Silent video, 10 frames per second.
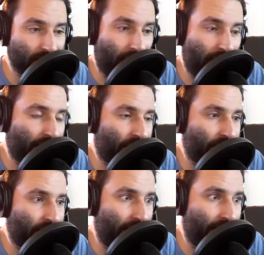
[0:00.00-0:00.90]

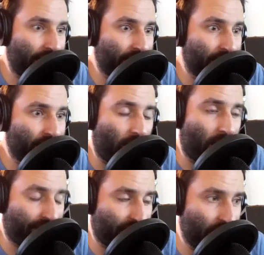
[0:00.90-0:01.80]
tired and
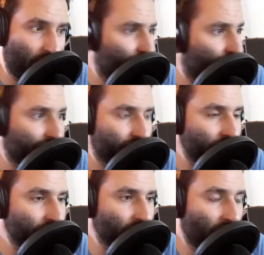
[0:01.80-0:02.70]
coughing,
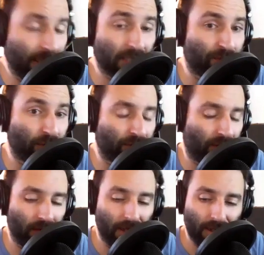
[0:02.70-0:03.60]
and it's
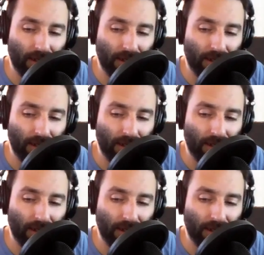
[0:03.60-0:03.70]
brutal.